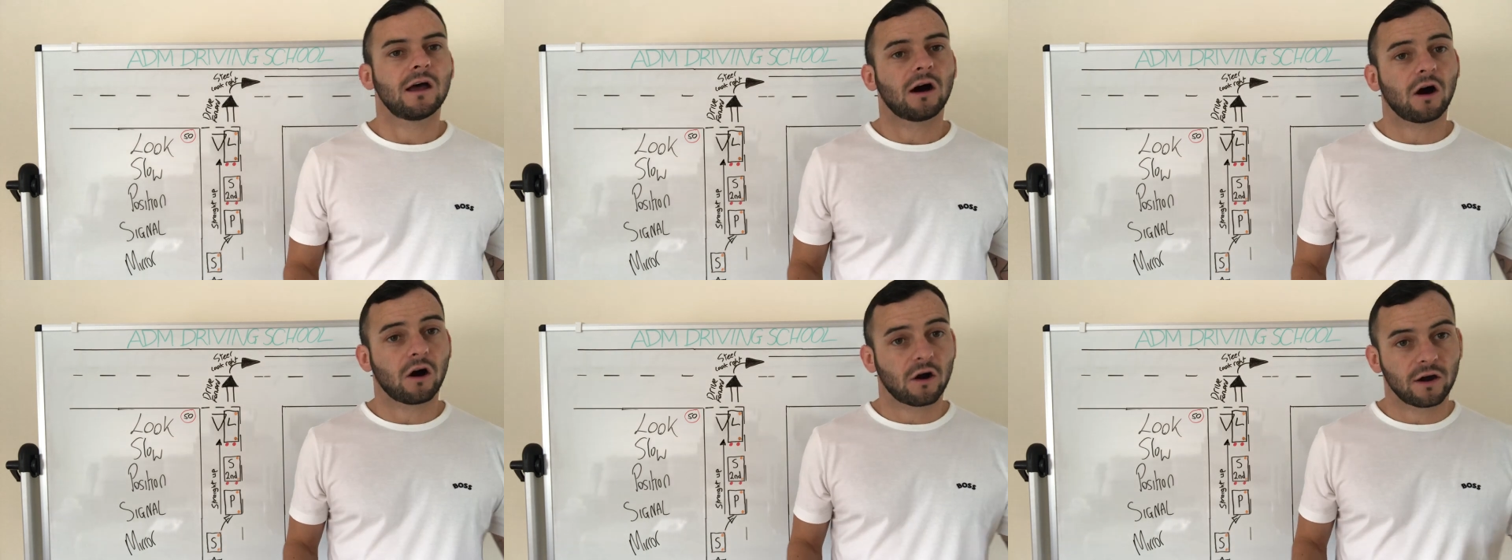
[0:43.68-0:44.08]

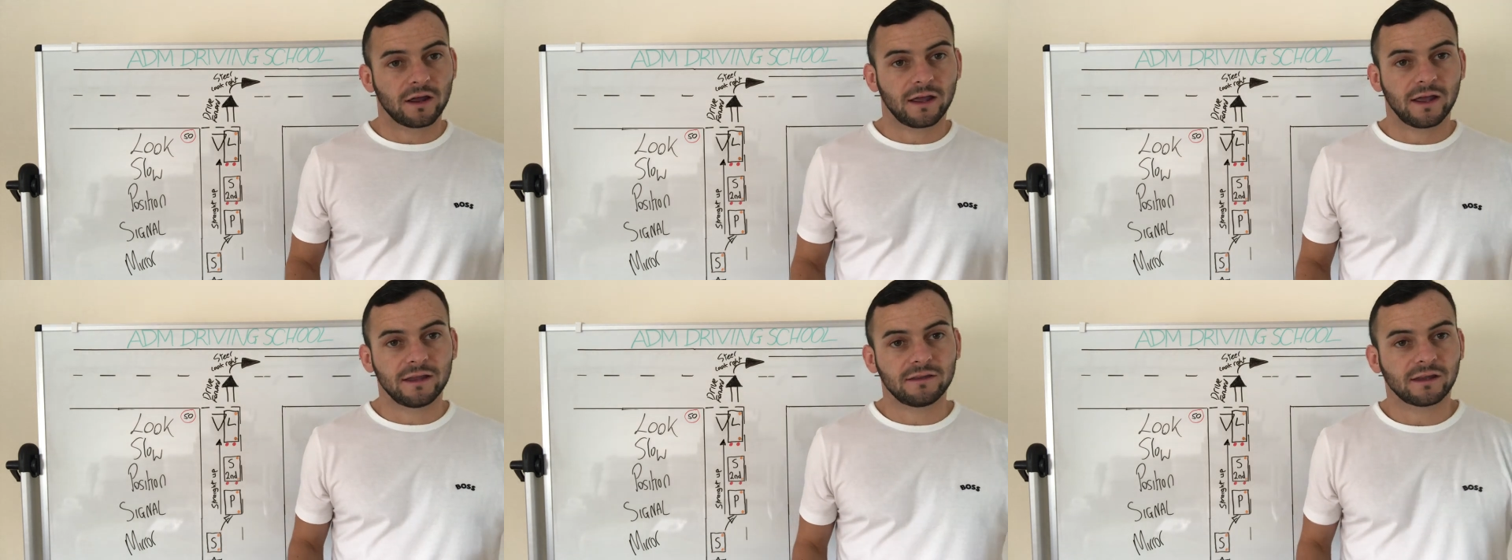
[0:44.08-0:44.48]
or
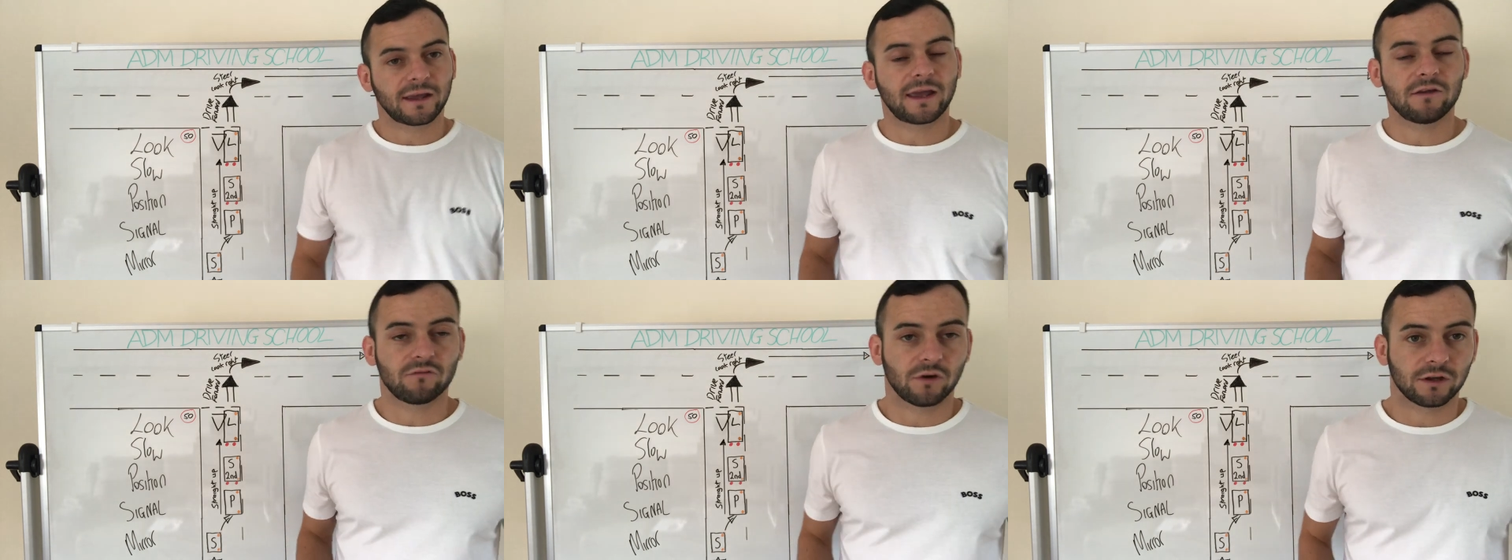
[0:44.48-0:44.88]

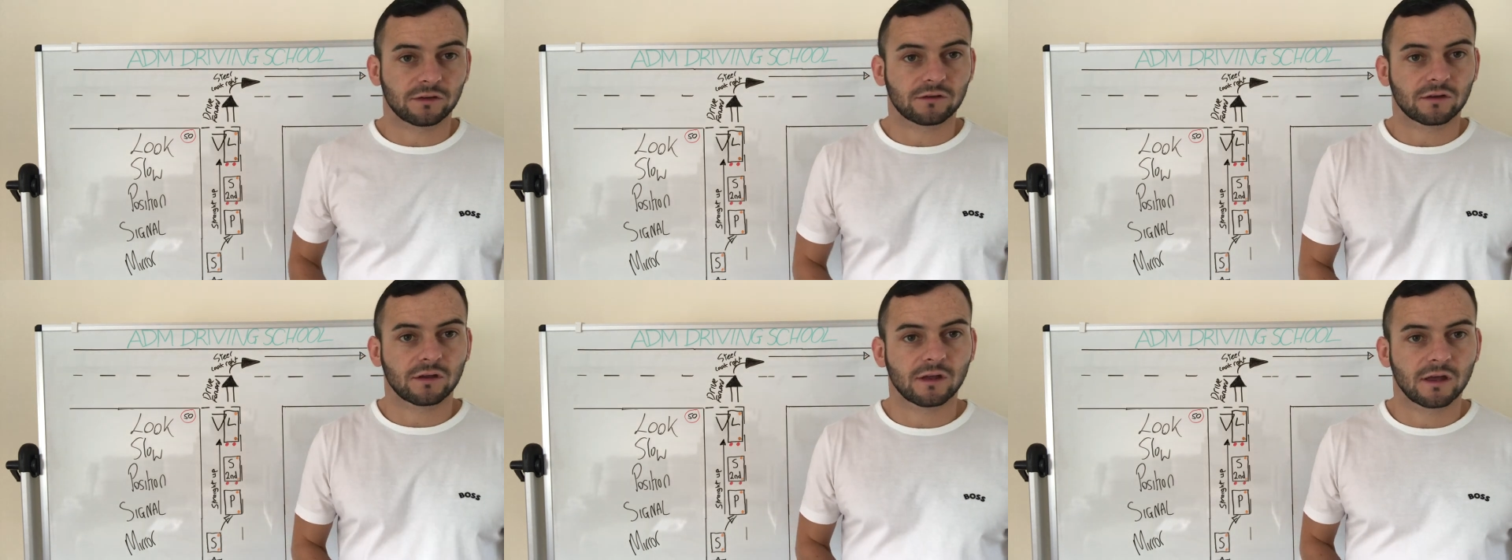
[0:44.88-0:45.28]
indicate right.
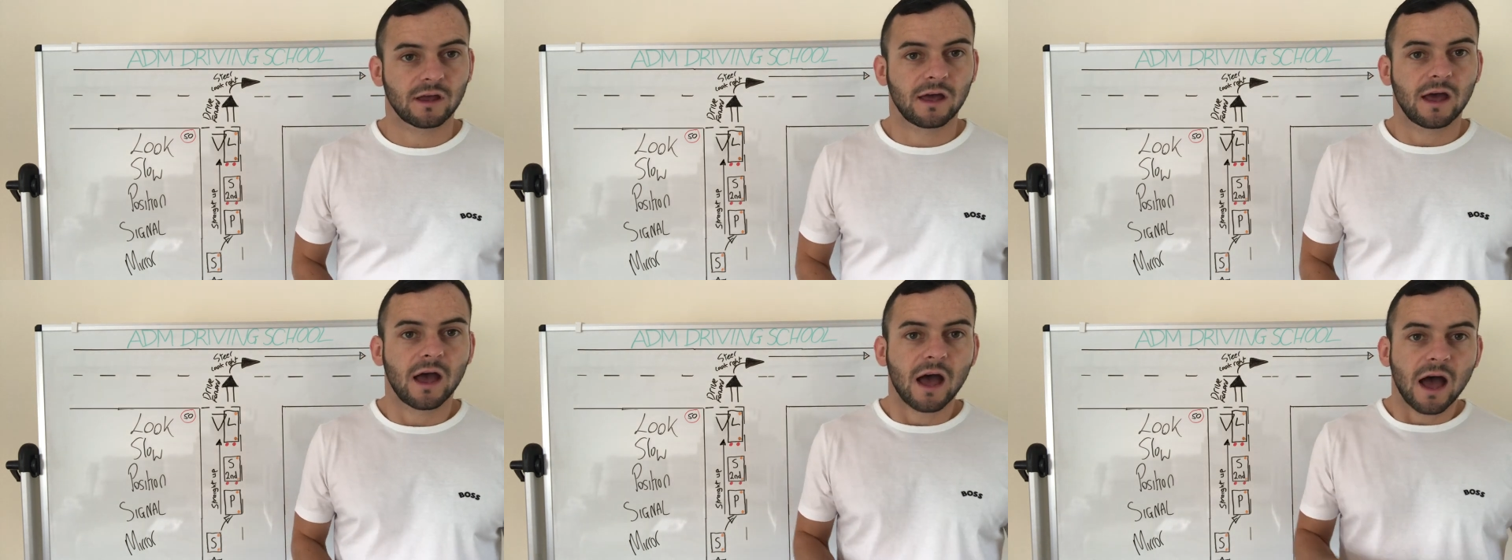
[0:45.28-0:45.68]

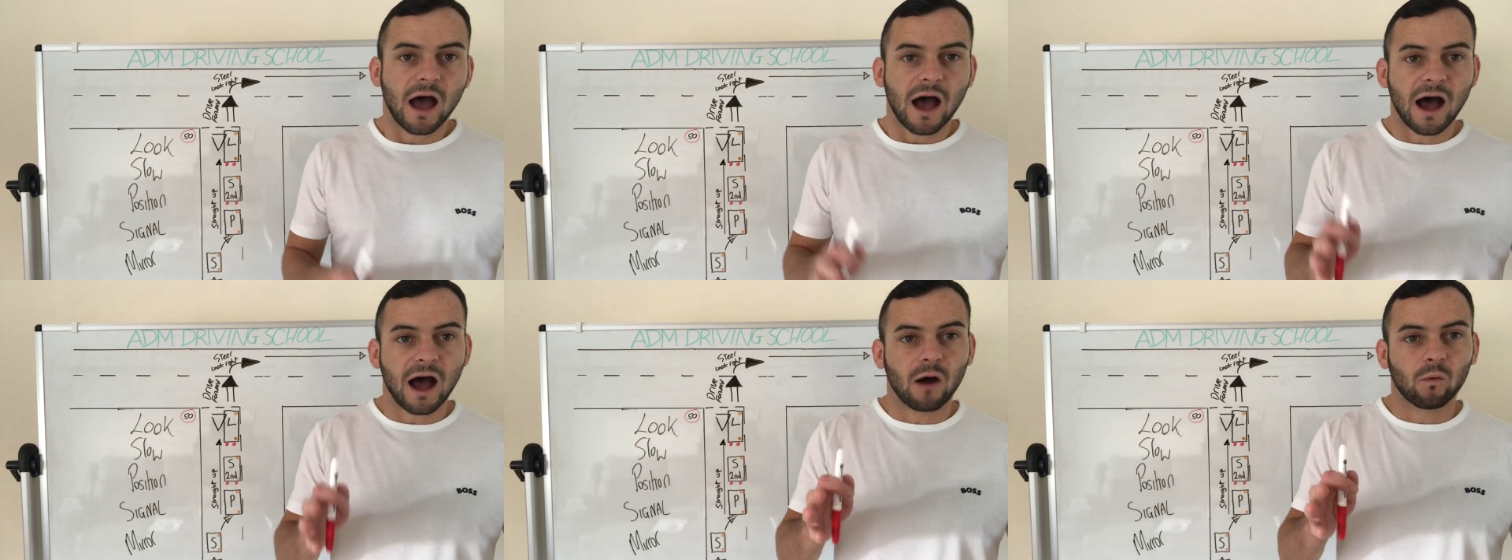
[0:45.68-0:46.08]

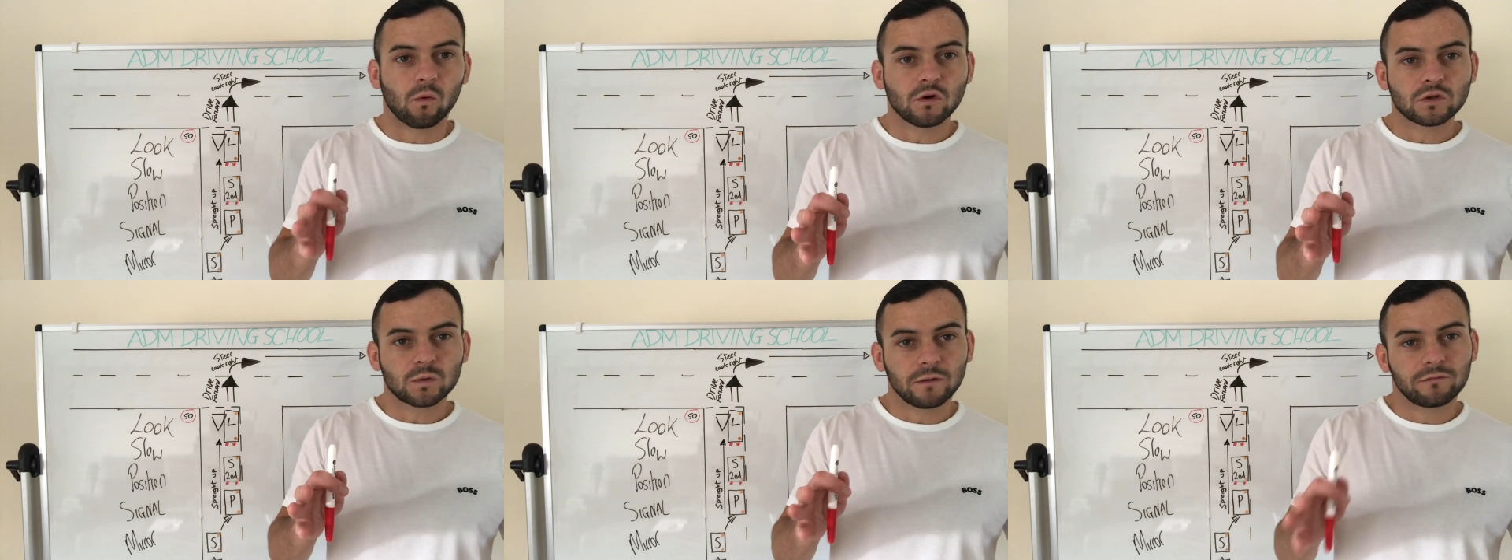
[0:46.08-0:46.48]
And
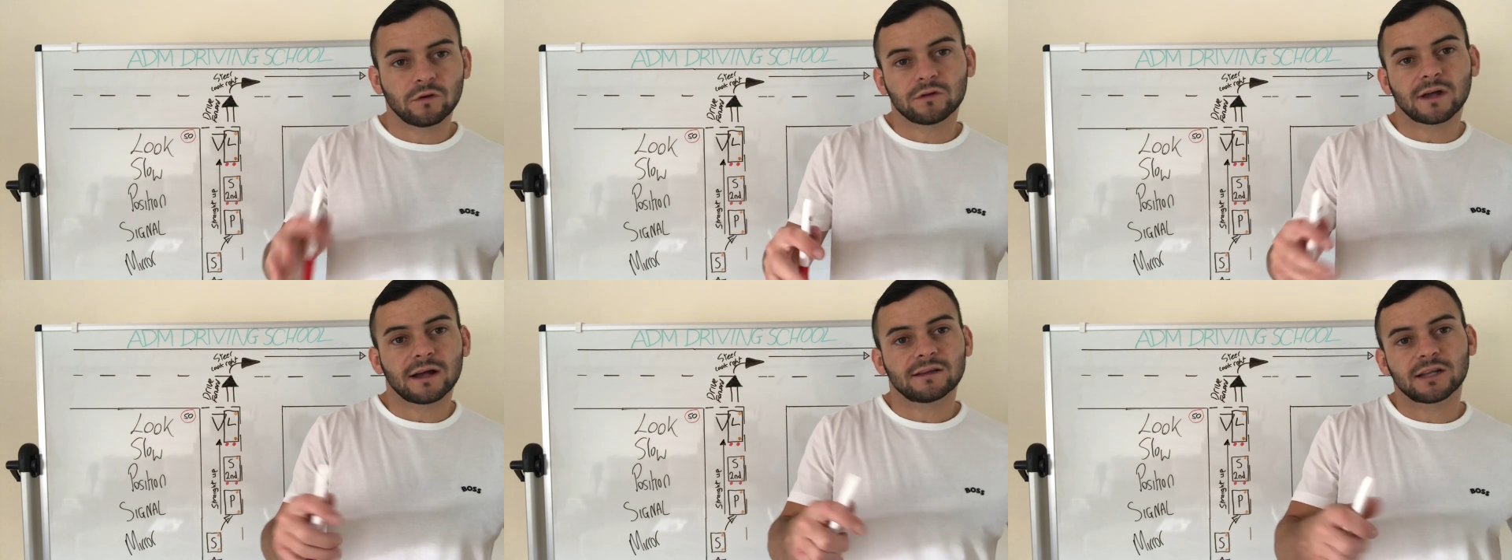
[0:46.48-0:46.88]
once we've
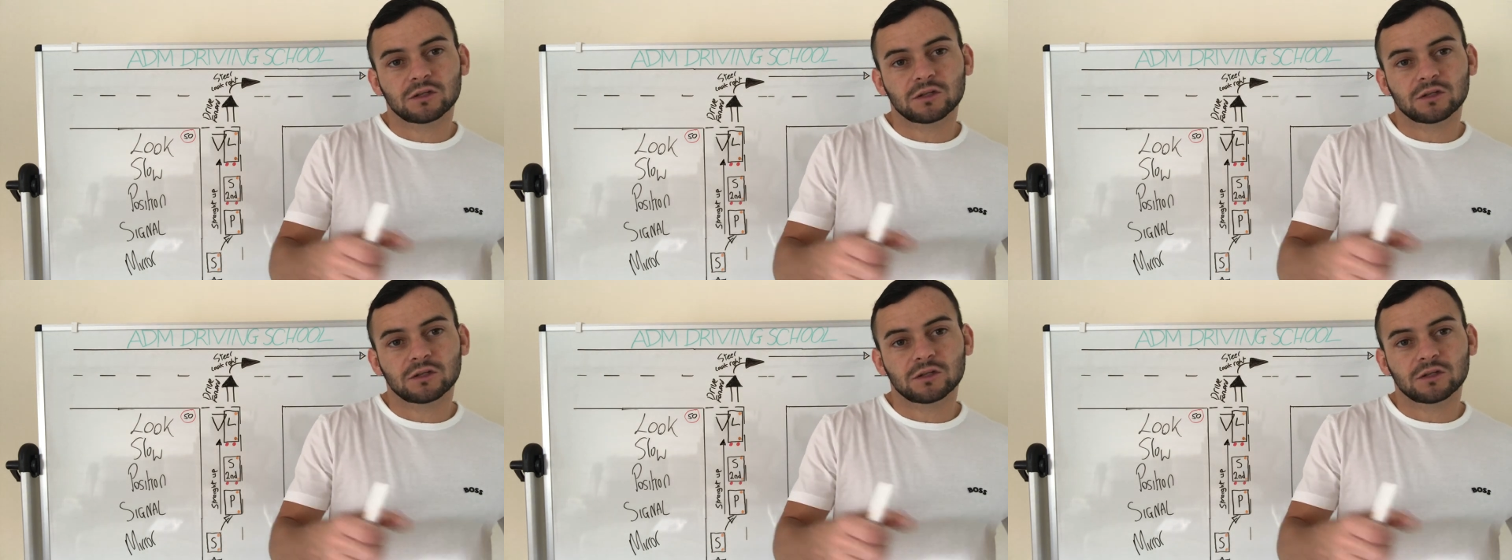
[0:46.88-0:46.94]
done that,